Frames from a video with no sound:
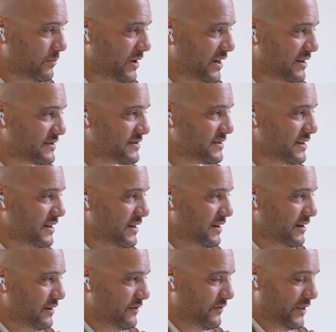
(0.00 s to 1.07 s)
Because
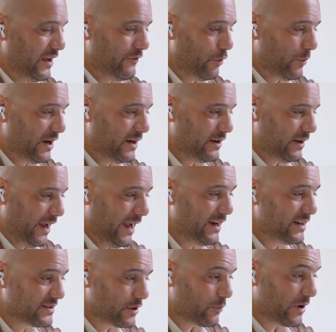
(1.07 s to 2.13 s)
aid
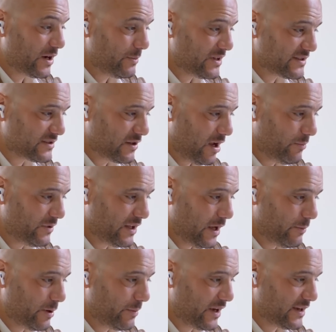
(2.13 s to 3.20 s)
has already been stopped to
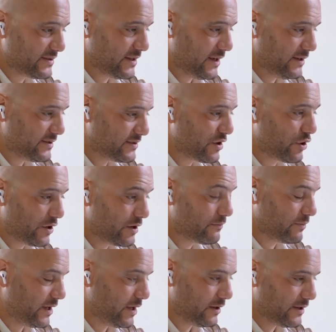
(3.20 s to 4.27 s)
Yemen because they
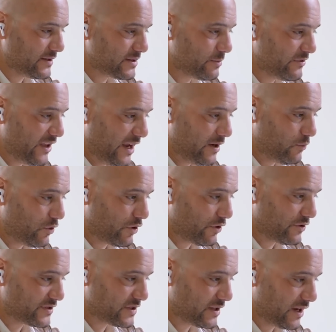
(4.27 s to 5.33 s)
started killing some of the aid
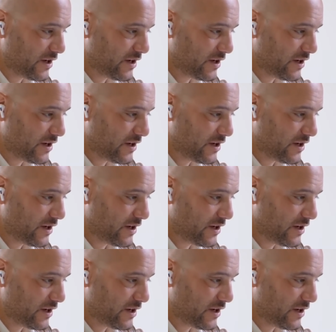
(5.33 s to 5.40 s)
workers in the